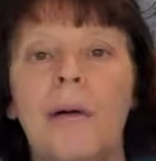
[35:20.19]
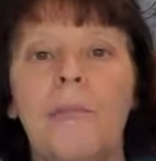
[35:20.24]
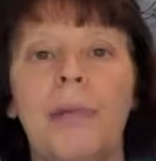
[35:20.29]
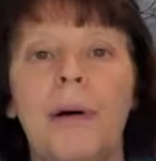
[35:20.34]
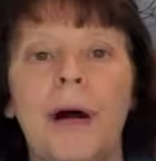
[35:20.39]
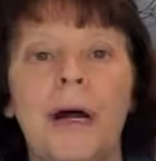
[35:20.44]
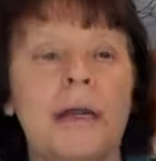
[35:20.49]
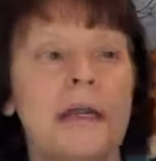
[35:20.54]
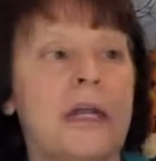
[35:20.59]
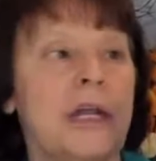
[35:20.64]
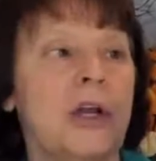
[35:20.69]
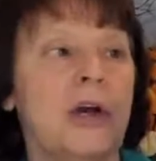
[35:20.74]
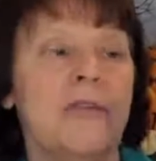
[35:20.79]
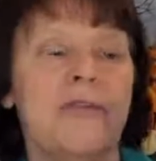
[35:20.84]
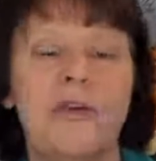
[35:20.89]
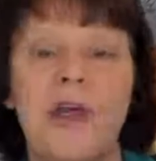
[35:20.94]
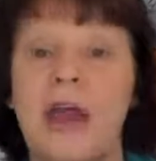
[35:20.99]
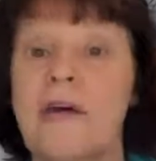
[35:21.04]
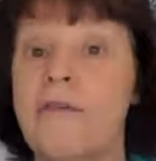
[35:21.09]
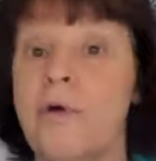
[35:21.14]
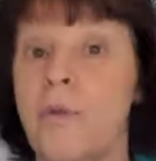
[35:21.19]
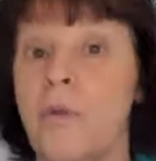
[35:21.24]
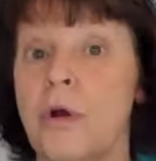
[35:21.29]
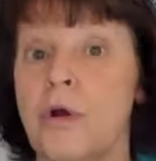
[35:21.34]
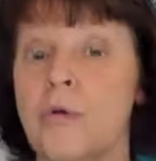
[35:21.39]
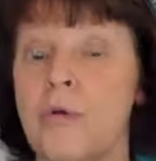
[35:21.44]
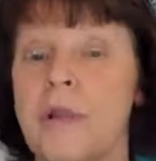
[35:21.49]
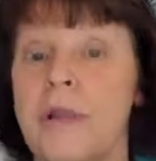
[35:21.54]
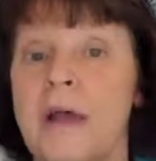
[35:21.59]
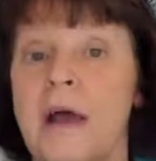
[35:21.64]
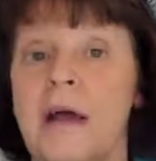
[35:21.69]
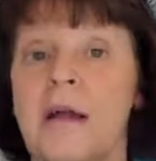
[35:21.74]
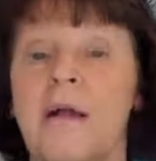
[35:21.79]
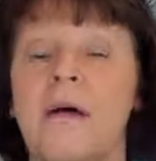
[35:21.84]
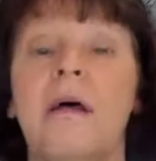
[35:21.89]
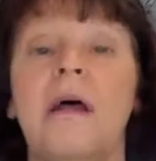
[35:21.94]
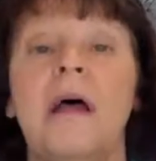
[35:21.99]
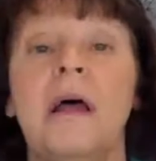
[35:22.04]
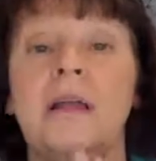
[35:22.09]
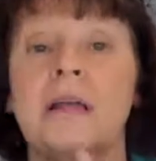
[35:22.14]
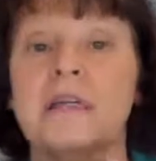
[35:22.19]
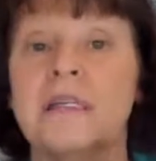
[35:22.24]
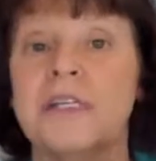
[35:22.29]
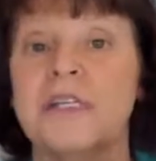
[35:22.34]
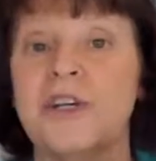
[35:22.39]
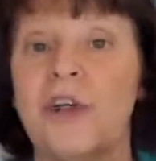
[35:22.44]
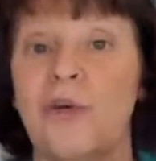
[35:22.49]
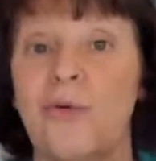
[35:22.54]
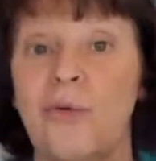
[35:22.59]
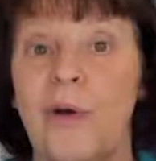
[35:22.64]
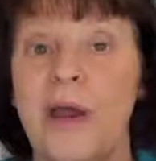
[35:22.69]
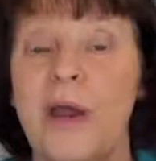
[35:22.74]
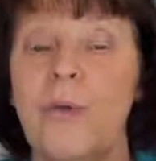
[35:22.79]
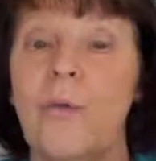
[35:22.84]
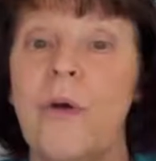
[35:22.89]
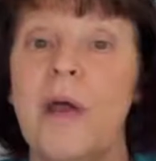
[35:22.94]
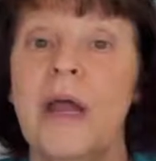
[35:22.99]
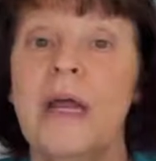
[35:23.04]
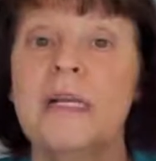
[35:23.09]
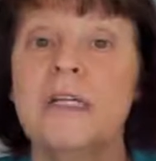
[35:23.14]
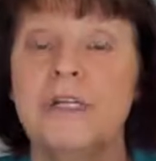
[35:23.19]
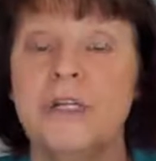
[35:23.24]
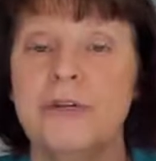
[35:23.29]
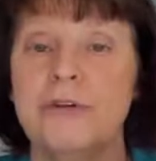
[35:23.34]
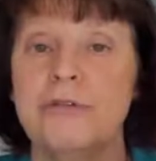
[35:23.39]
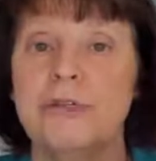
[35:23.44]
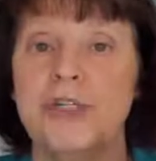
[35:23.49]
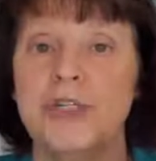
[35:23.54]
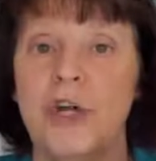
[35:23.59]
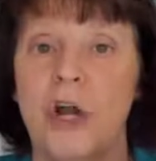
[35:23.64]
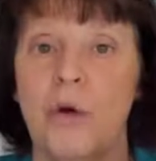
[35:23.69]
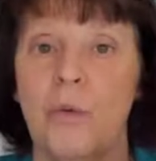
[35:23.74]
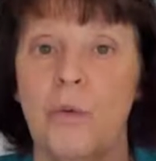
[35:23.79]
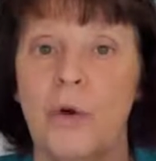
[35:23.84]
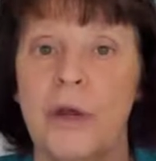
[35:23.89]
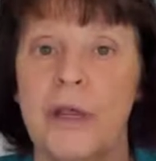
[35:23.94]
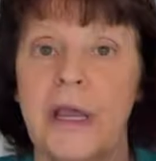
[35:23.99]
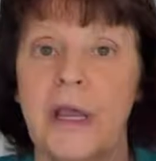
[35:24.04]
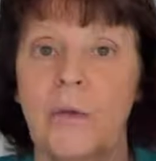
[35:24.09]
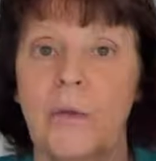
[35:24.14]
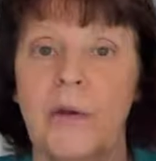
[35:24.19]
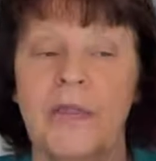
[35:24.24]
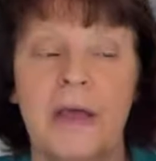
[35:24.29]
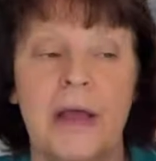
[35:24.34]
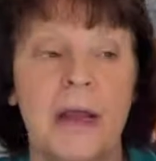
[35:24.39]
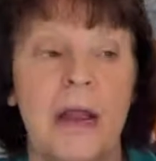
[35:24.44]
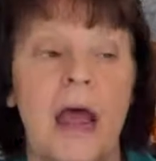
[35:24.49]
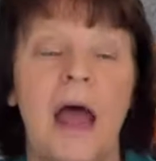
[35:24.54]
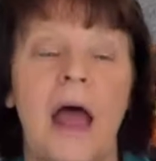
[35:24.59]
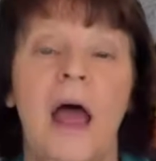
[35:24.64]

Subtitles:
But, if you haven't worked with cuddle, this is a great way to start working with it.